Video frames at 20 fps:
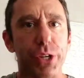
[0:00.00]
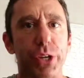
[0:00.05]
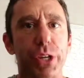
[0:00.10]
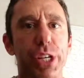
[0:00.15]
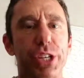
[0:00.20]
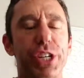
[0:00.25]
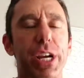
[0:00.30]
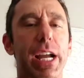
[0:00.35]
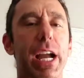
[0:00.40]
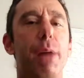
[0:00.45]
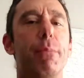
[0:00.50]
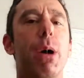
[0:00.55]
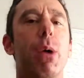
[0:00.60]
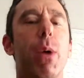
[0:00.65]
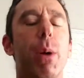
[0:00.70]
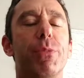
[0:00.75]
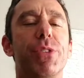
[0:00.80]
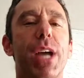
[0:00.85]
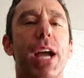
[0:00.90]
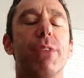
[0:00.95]
So you can check out my
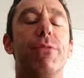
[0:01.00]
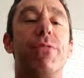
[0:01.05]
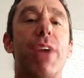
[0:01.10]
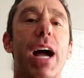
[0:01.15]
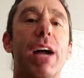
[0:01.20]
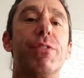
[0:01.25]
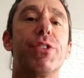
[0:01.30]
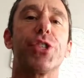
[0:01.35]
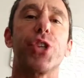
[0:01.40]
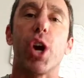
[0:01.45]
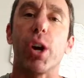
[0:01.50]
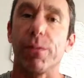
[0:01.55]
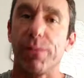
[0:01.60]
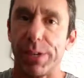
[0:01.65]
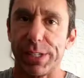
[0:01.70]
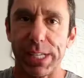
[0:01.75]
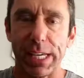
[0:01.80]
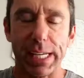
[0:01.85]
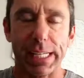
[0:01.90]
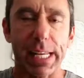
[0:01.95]
website,
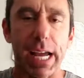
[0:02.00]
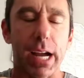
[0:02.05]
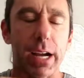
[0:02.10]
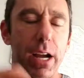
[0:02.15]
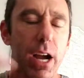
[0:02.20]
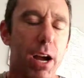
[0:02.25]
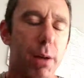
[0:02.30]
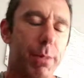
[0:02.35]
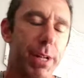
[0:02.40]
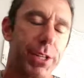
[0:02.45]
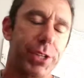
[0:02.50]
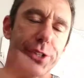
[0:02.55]
5starrphysique.com.